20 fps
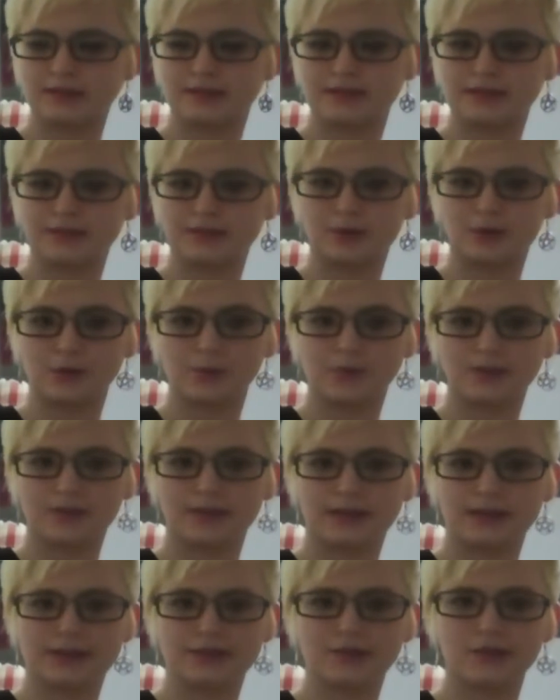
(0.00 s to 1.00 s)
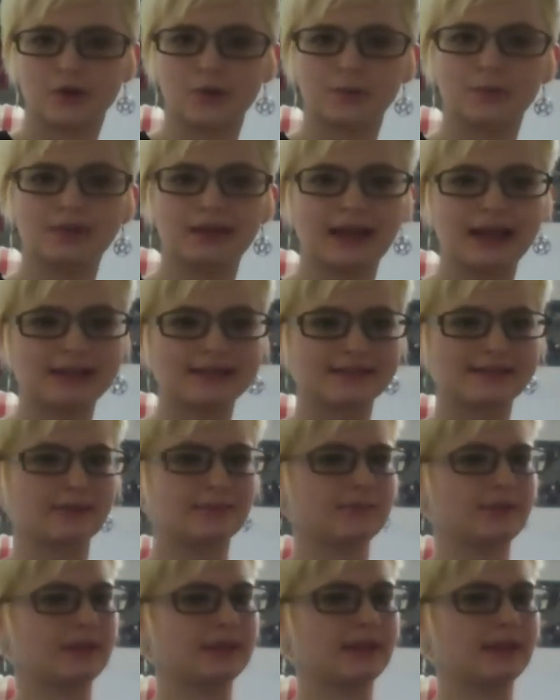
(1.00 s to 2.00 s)
to normalize
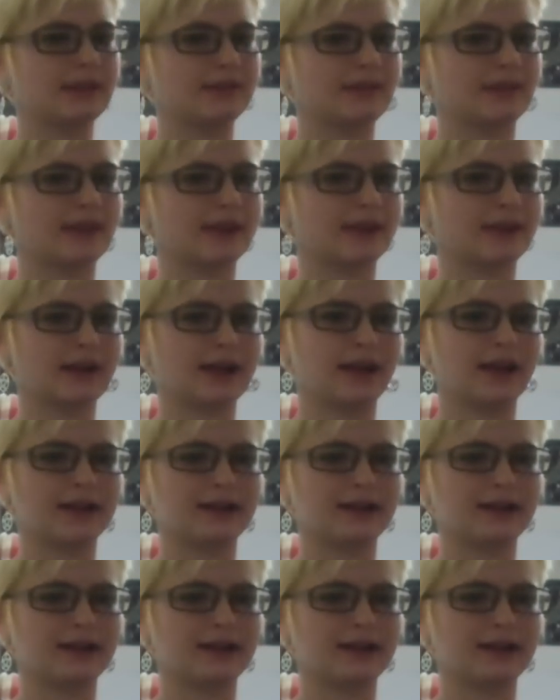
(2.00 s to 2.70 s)
them being there,